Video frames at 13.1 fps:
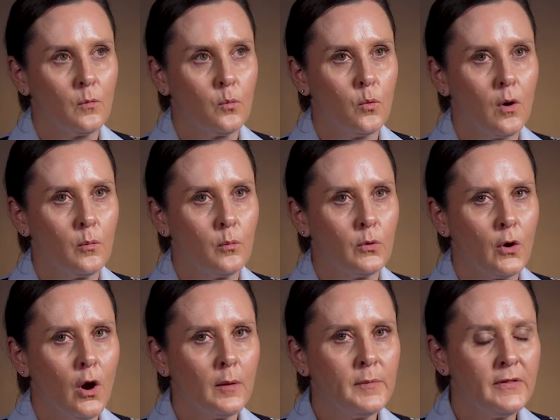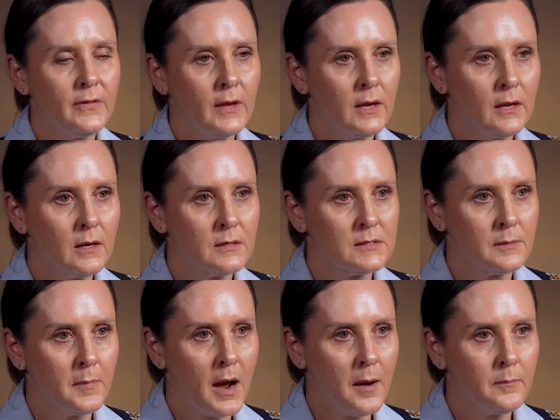what would I be thinking as a
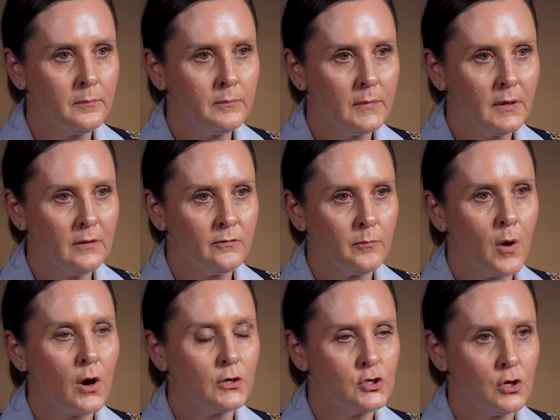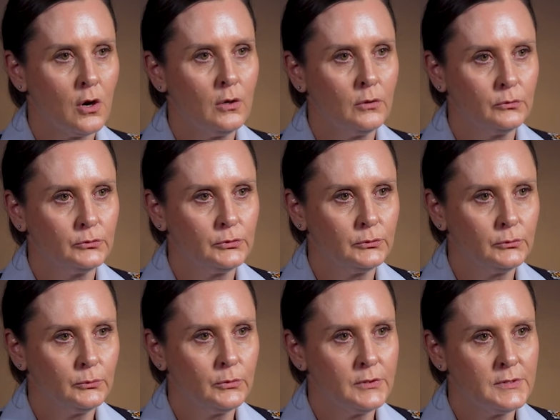mum if my child
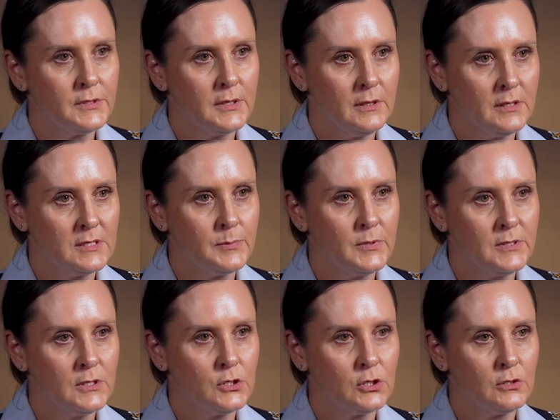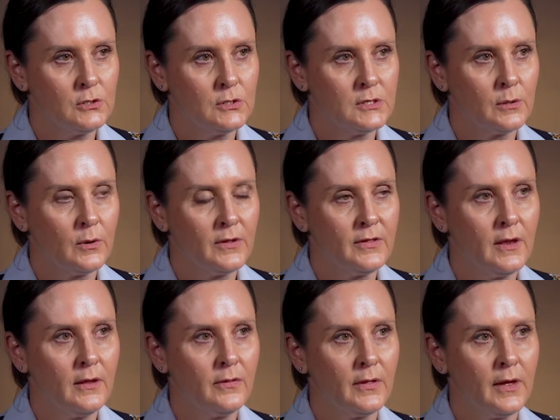was in this position? So I
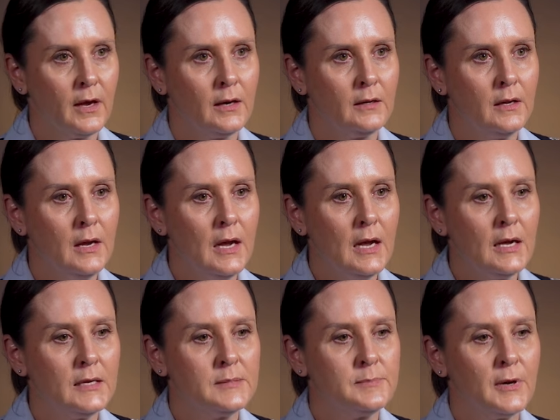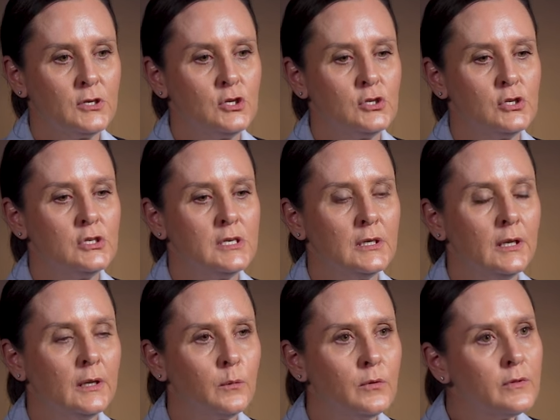think that as much as you're
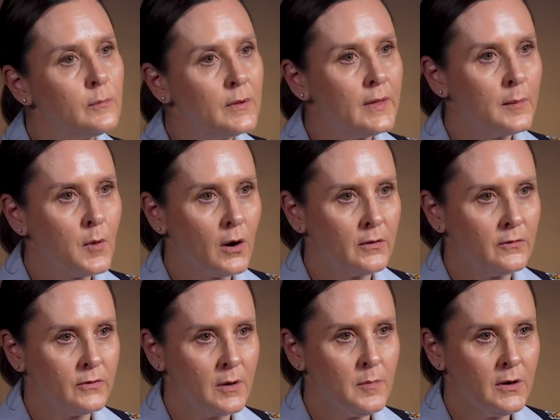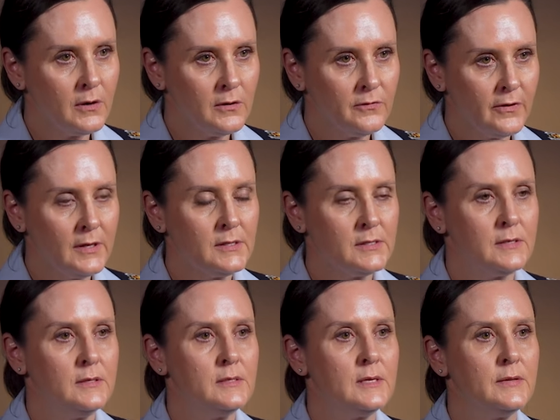dealing with them and they might have committed
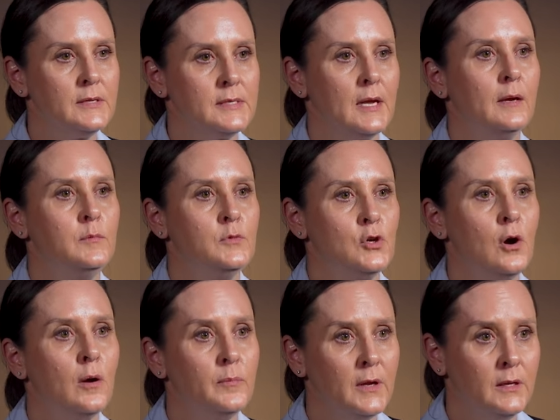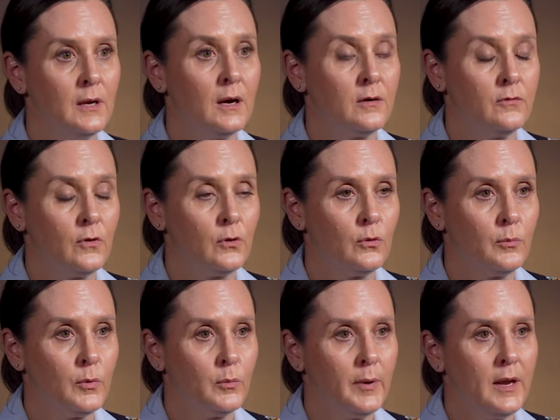offences, at the same time they're young,
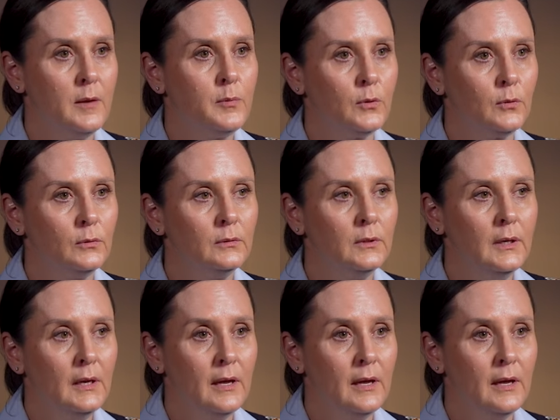vulnerable people.